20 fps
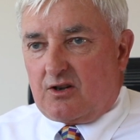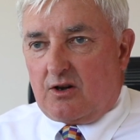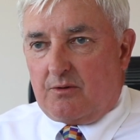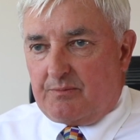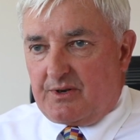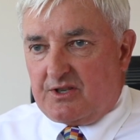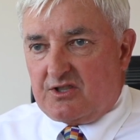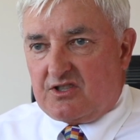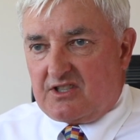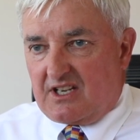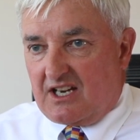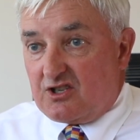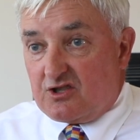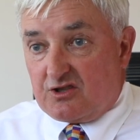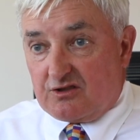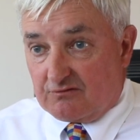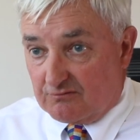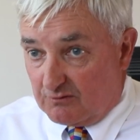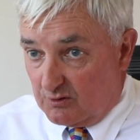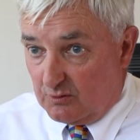
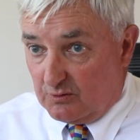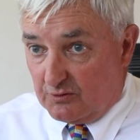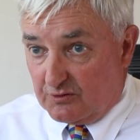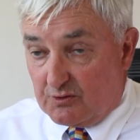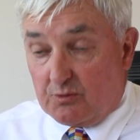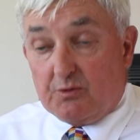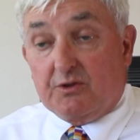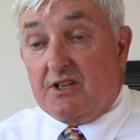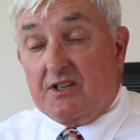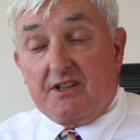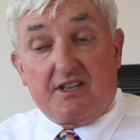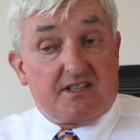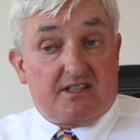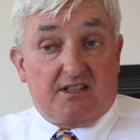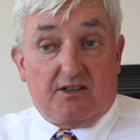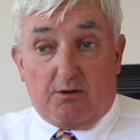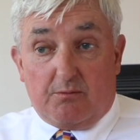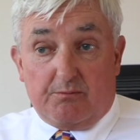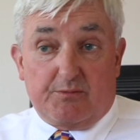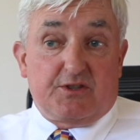compensation rules, or that
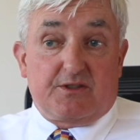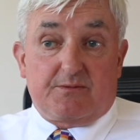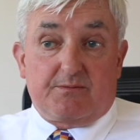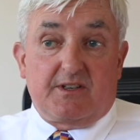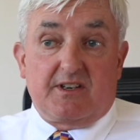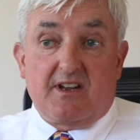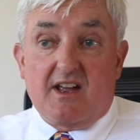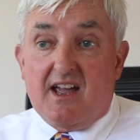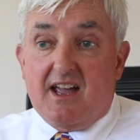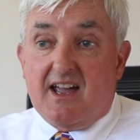there's an ombudsman.